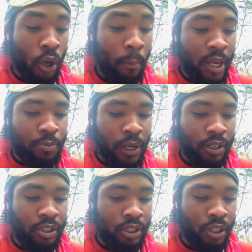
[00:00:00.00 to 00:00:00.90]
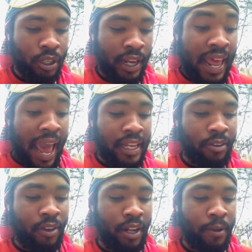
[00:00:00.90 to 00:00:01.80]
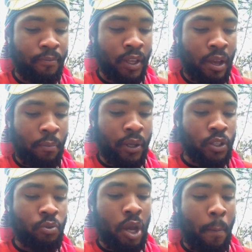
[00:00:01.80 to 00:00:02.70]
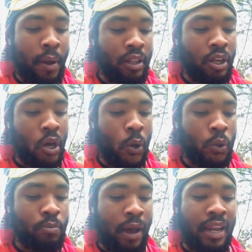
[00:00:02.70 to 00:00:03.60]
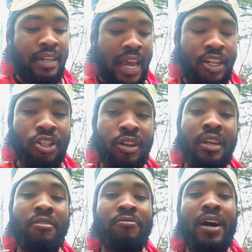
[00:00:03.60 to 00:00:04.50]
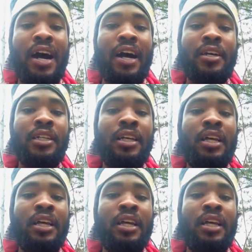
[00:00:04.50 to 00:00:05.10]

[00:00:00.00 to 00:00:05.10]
must be understood and activated because we are melagos by nature and divine